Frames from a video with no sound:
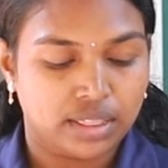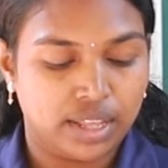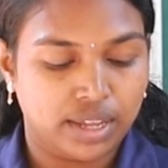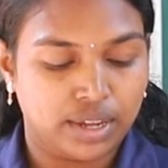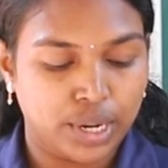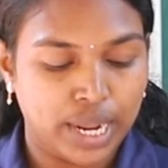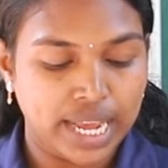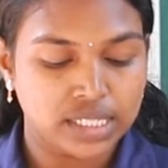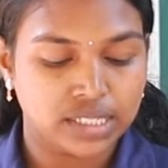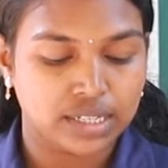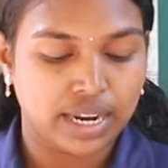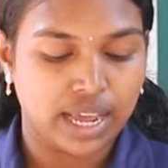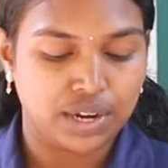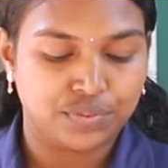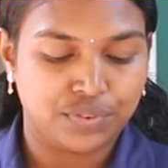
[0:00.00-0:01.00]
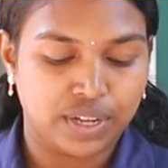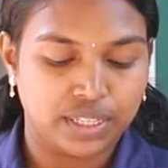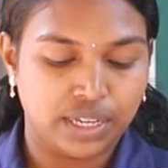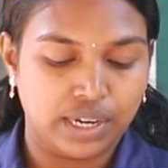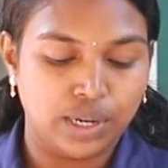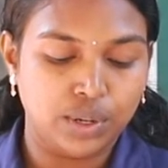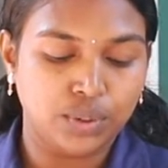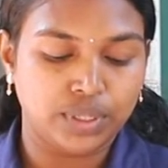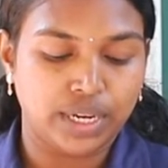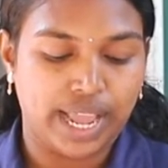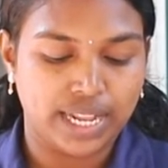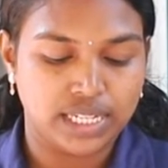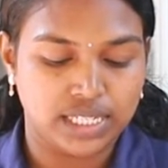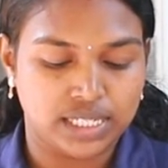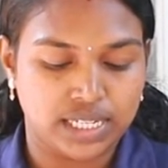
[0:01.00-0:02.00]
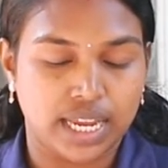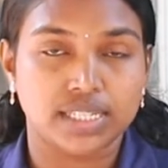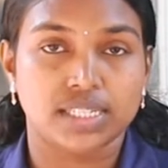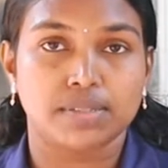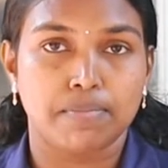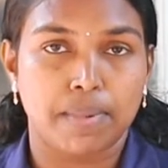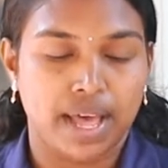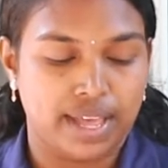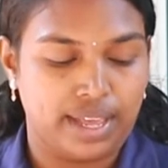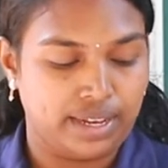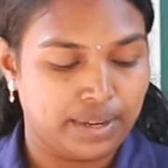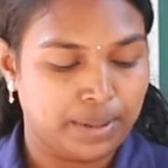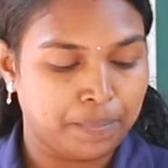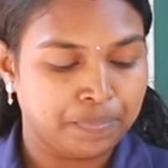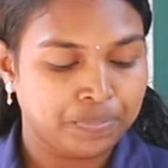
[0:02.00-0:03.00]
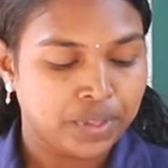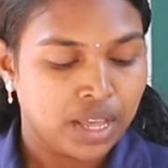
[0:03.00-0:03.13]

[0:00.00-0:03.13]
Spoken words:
The great grandfather looked at it and smiled.